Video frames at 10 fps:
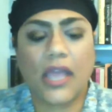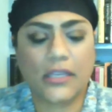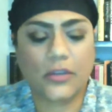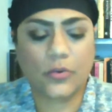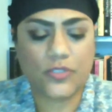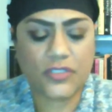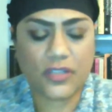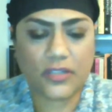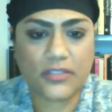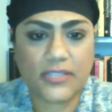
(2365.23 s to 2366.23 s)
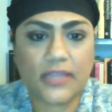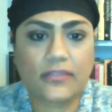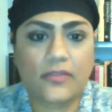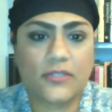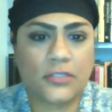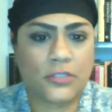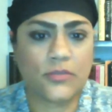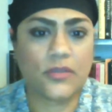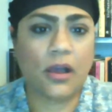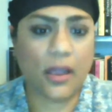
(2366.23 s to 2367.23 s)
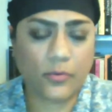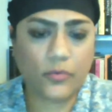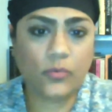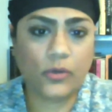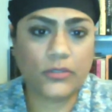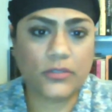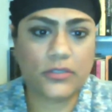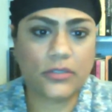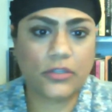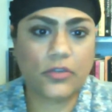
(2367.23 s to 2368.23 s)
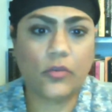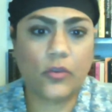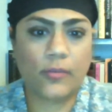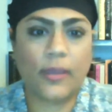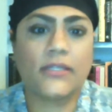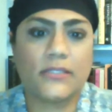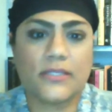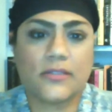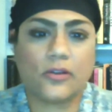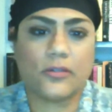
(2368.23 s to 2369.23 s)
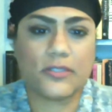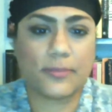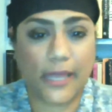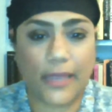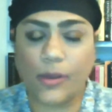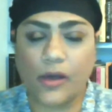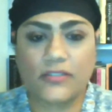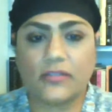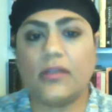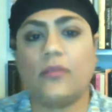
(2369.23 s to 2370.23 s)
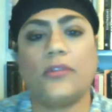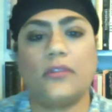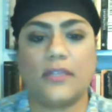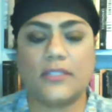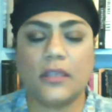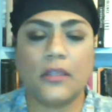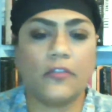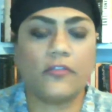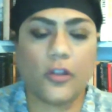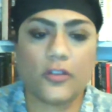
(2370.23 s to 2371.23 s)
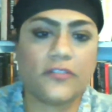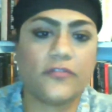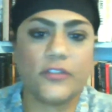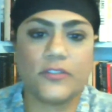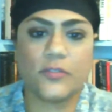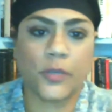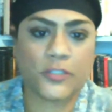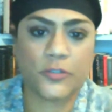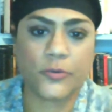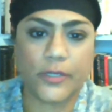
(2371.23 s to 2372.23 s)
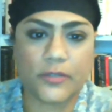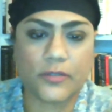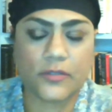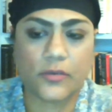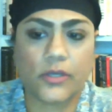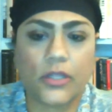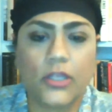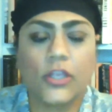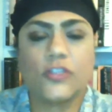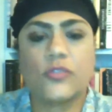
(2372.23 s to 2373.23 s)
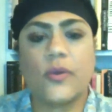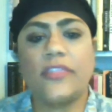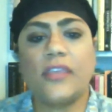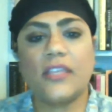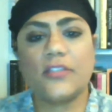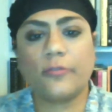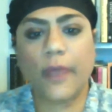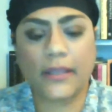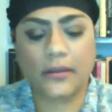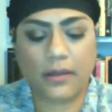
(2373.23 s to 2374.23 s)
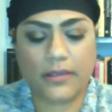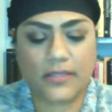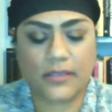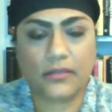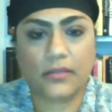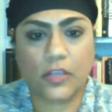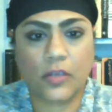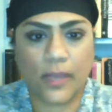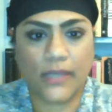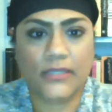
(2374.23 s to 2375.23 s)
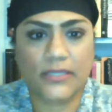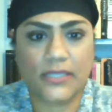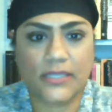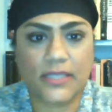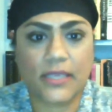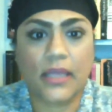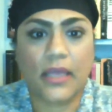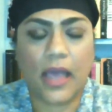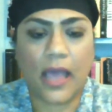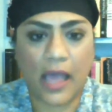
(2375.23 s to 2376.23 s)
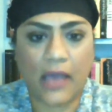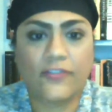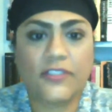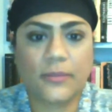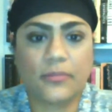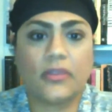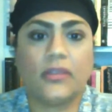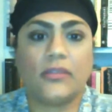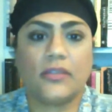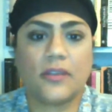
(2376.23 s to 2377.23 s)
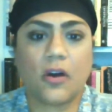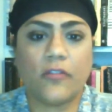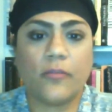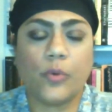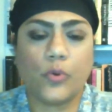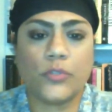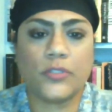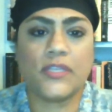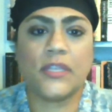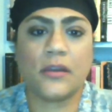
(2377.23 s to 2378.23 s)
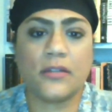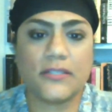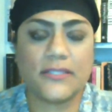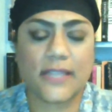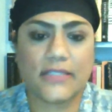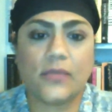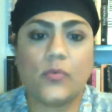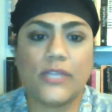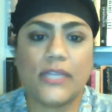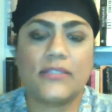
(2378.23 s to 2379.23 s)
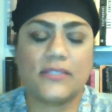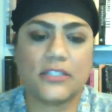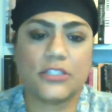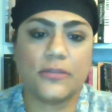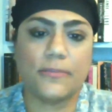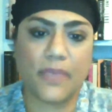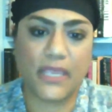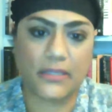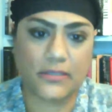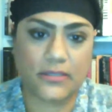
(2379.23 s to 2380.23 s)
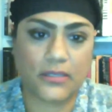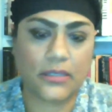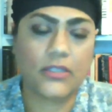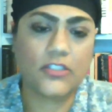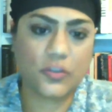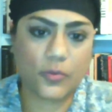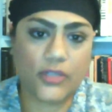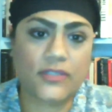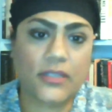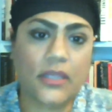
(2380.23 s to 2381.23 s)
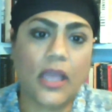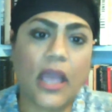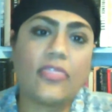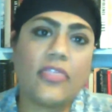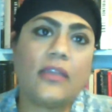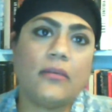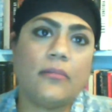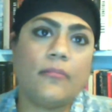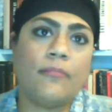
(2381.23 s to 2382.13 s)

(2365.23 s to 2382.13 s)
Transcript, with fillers: And in order to mm. understand those issues, I would want, you know, humanities scholars to play a part in that, whether that's philosophers or historians and so on. So I think it's recognizing that the humanities have something that's of importance in understanding what extinction means to us and then